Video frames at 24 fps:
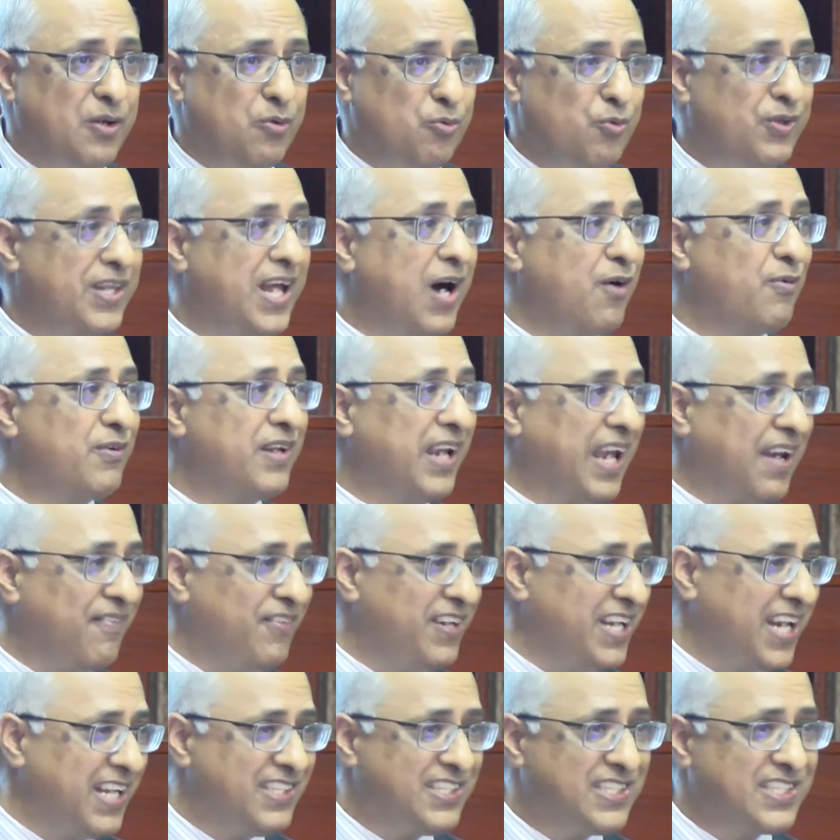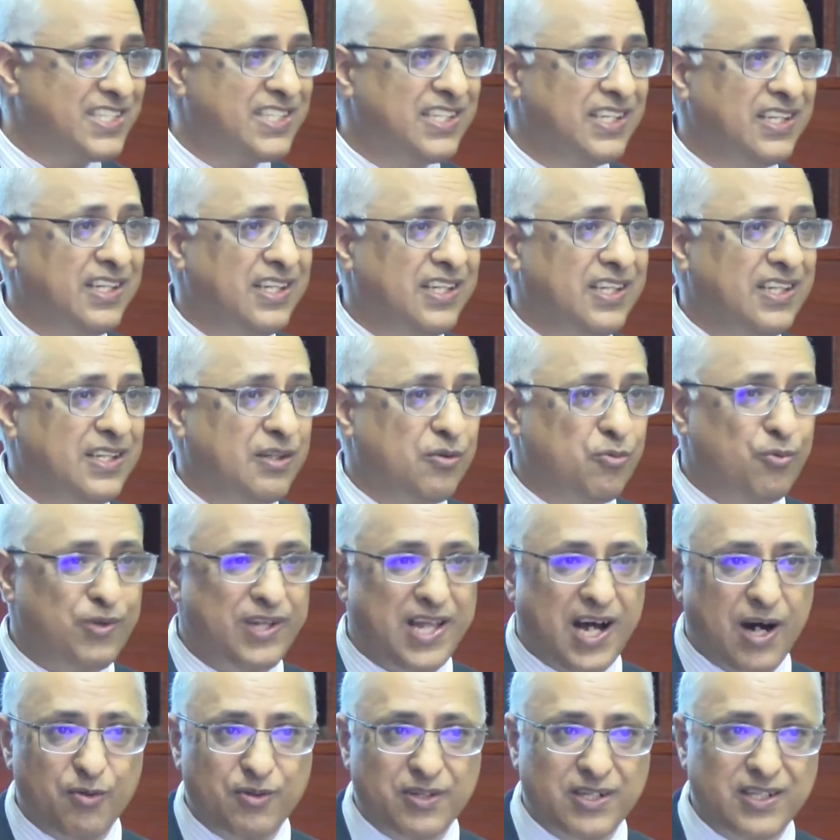Without evidence,
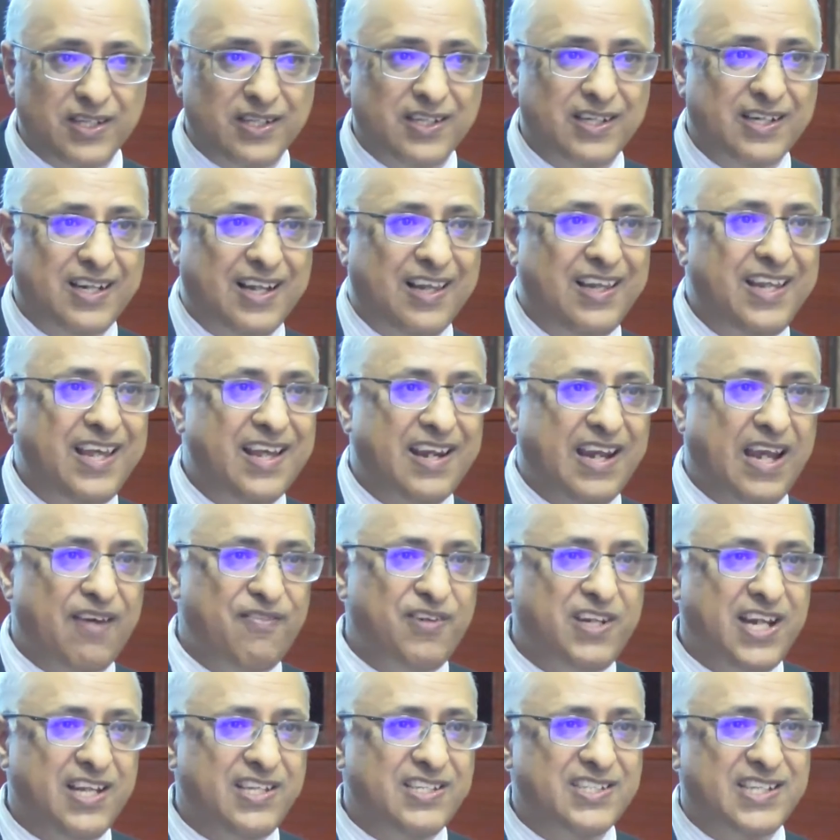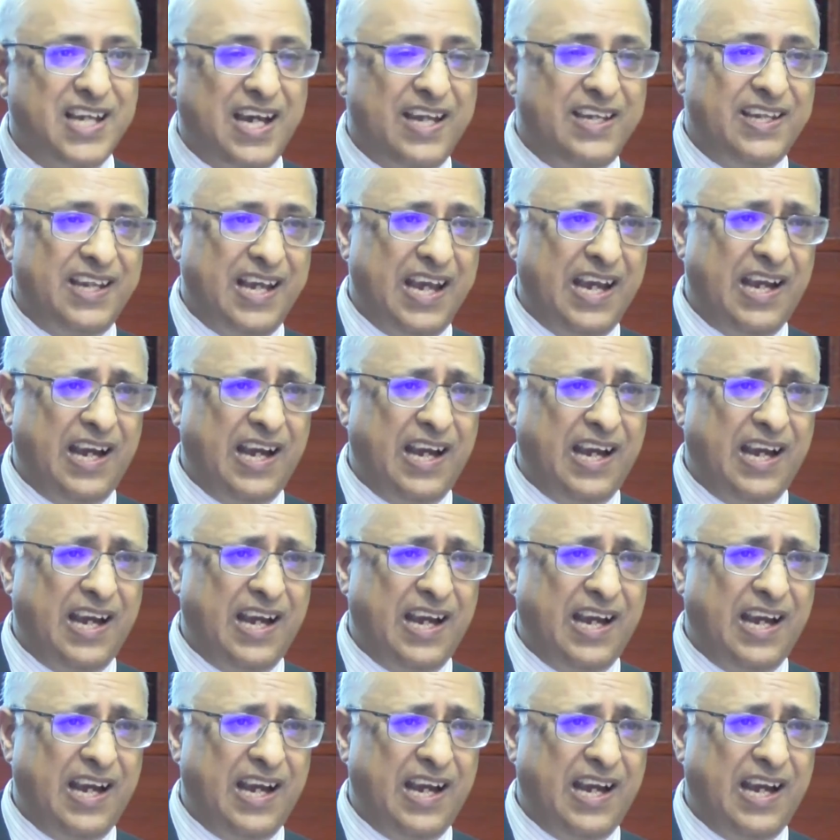without clear evidence and